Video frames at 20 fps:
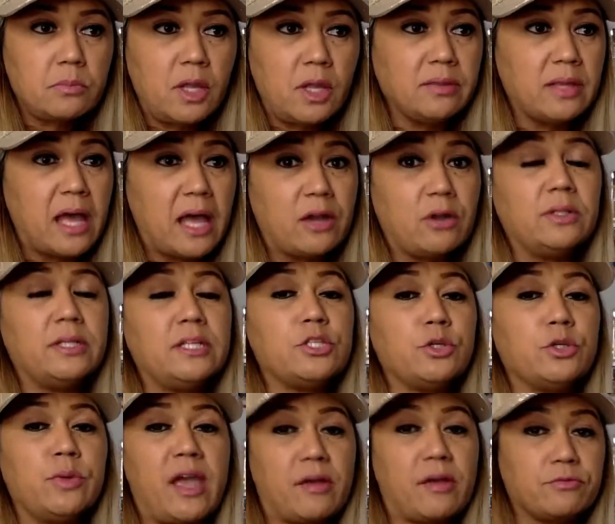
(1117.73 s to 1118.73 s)
not only
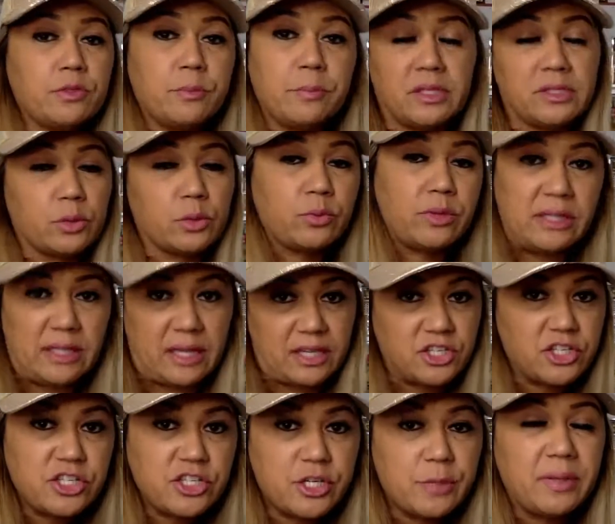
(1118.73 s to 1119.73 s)
do we have to build a
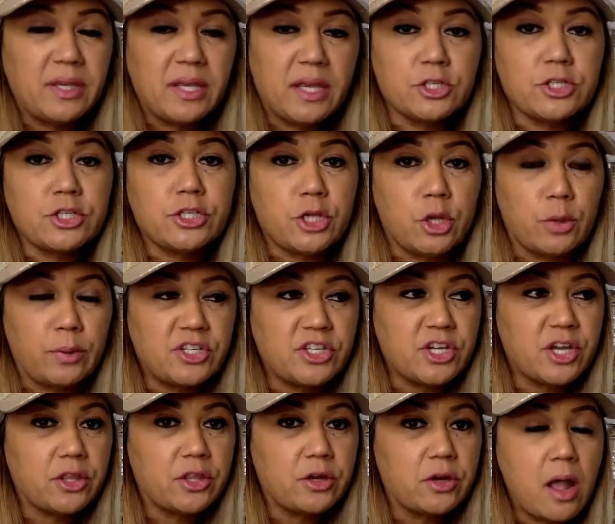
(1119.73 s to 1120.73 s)
relationship and get to know each
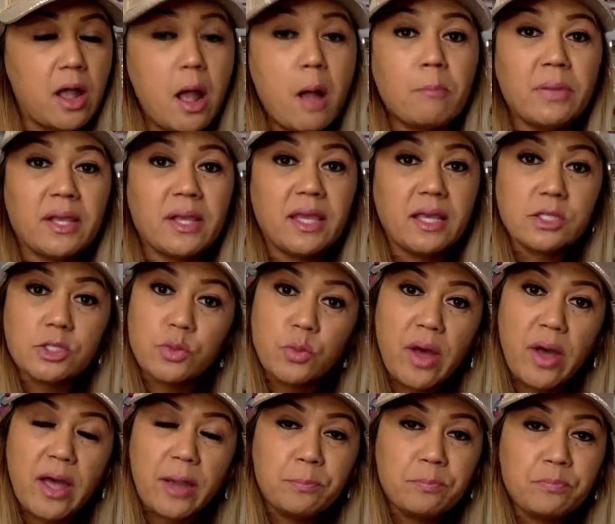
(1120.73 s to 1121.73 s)
other, but guess
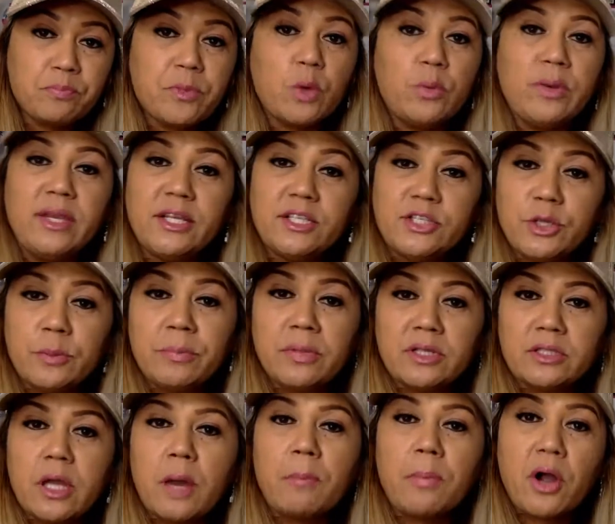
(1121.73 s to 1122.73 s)
what? We need to
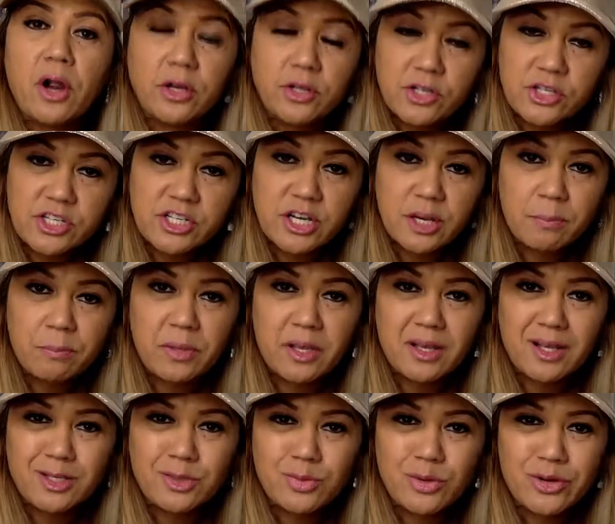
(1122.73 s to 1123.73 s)
build a partnership
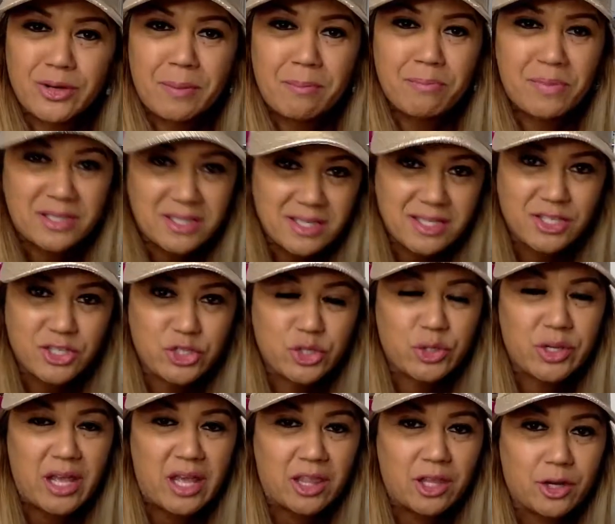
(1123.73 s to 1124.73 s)
because we're in business
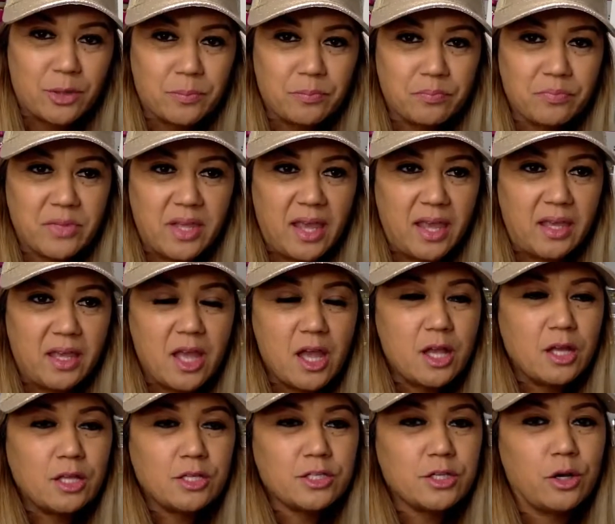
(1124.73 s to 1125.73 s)
together. Okay,
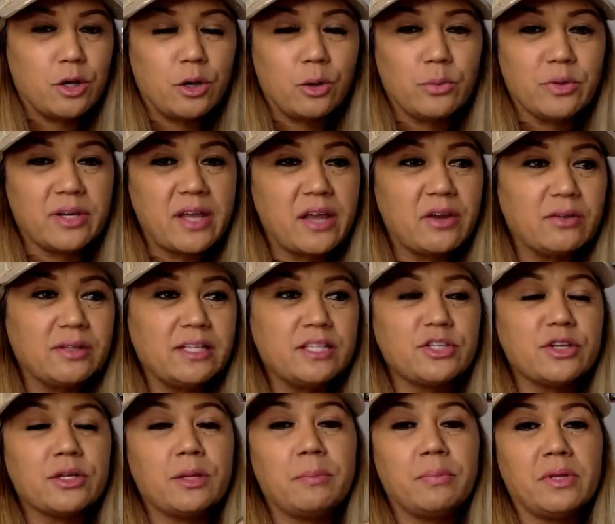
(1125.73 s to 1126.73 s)
so we're not only
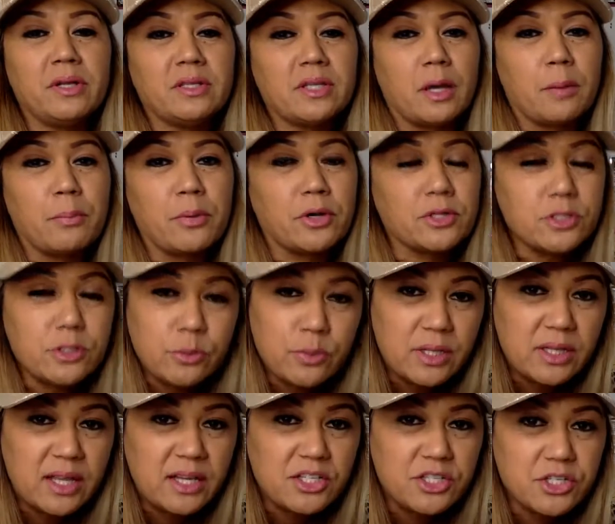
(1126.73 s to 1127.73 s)
trying to build a personal
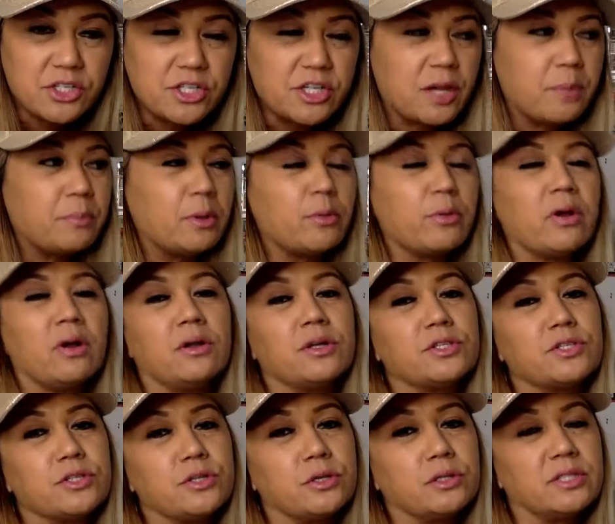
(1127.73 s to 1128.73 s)
relationship, but we're
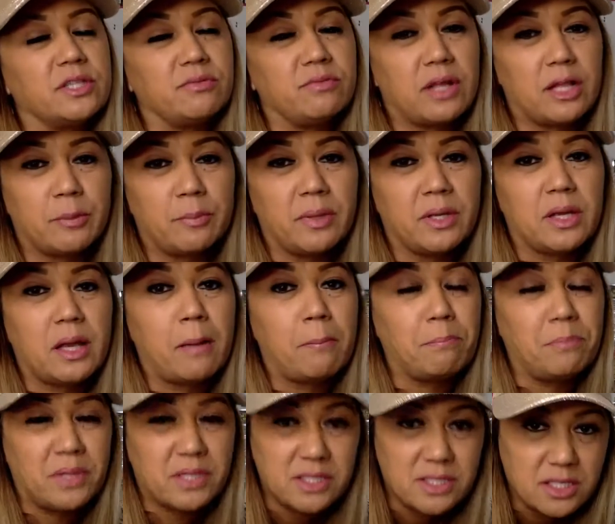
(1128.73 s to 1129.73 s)
also developing a
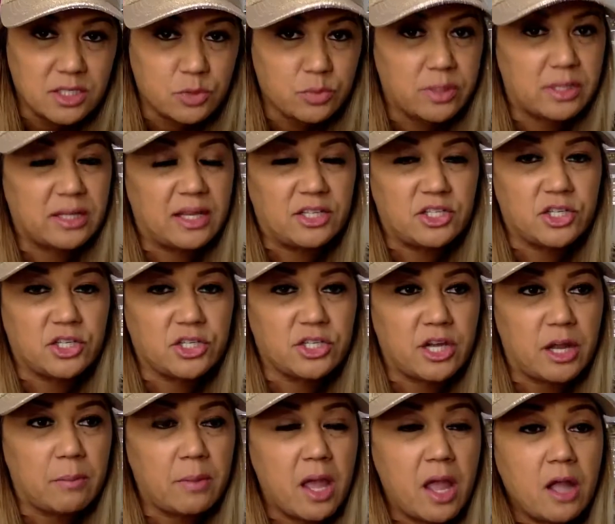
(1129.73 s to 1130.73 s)
business
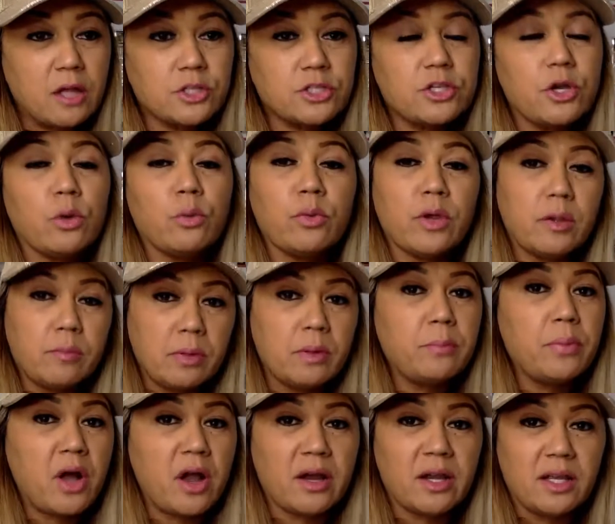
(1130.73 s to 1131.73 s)
relationship. So Ring Bum
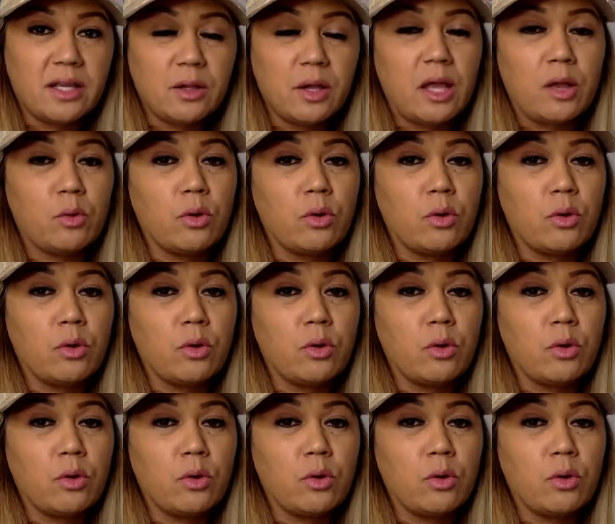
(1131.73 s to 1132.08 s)
Party